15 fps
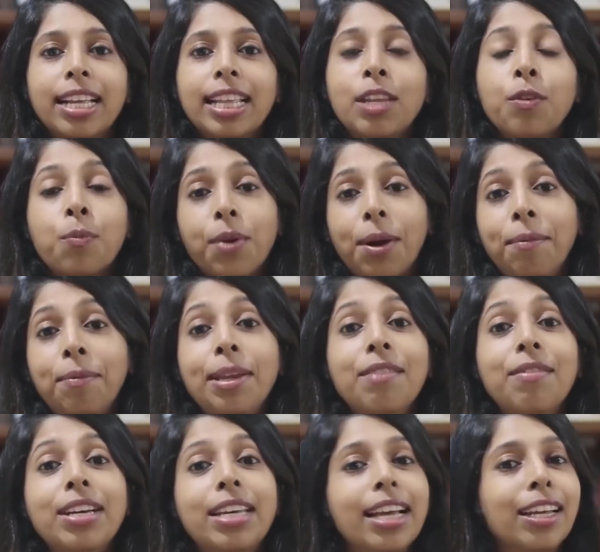they would probably
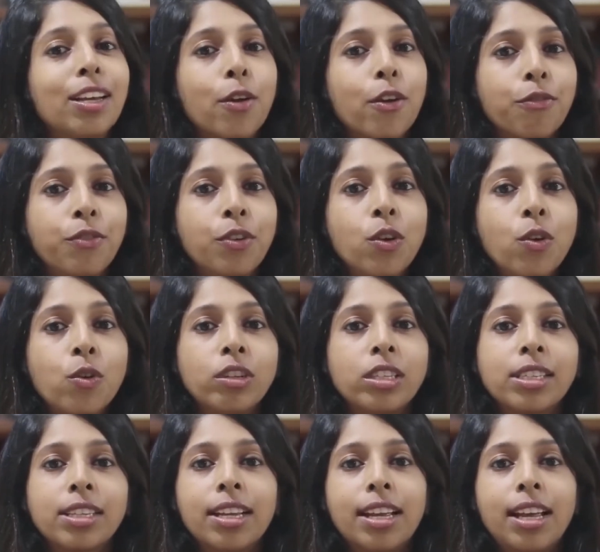even take a lot of
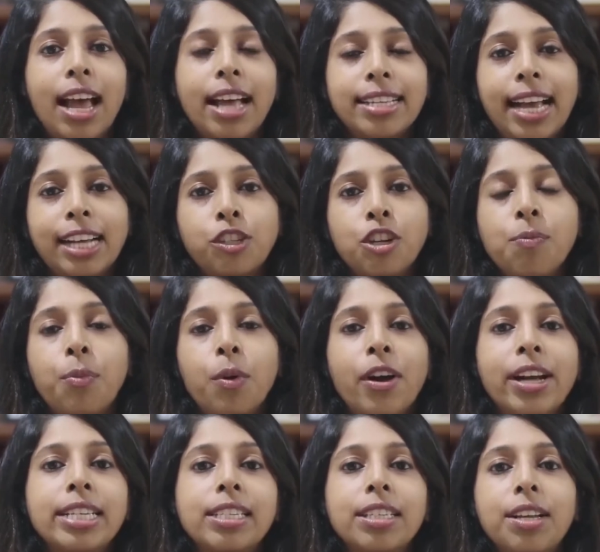notes as action
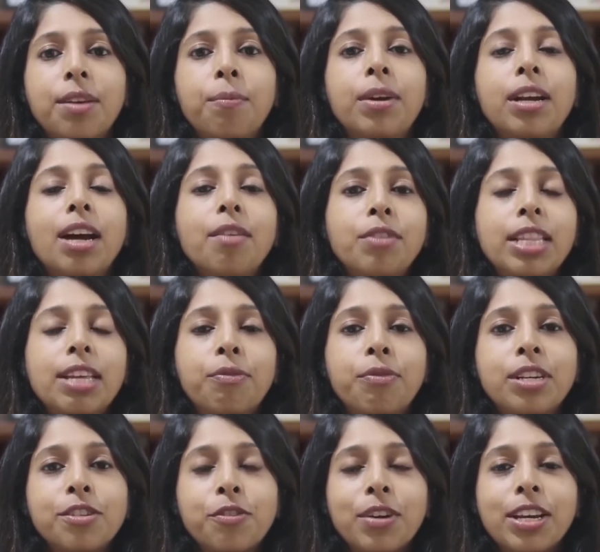points, but after they
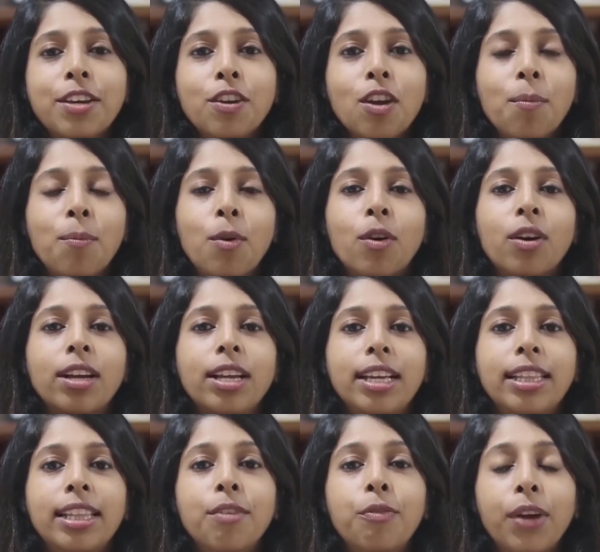finish reading your book,
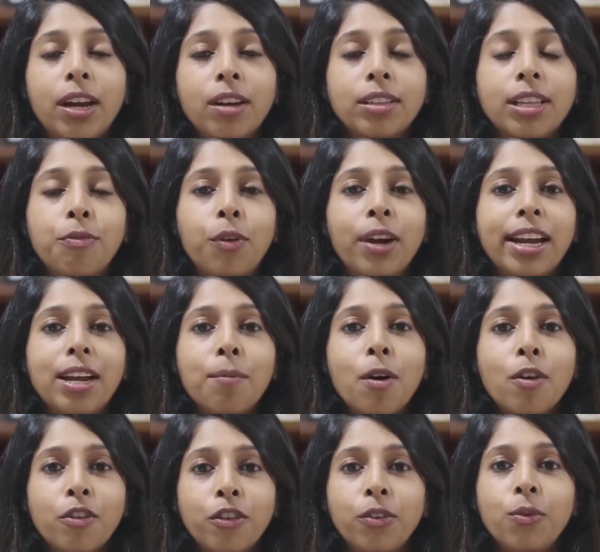they, for- they forget
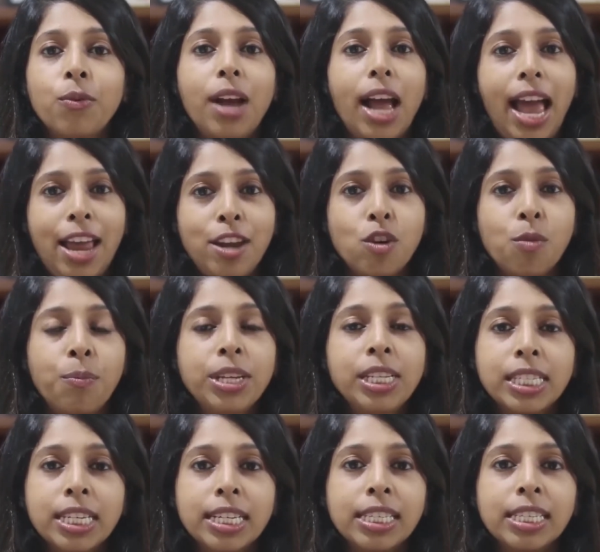about you and your
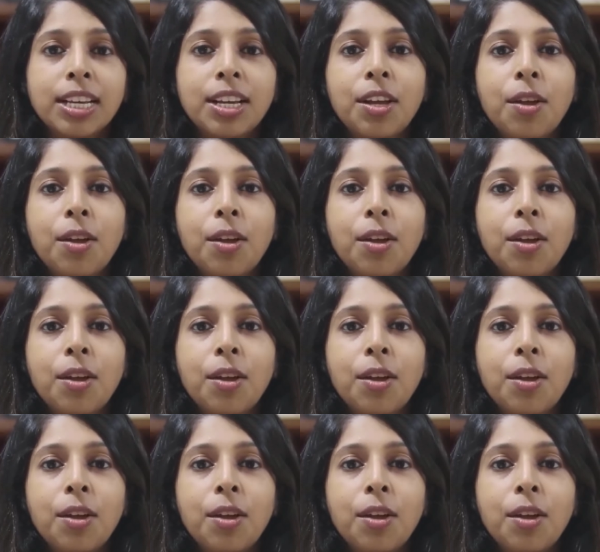business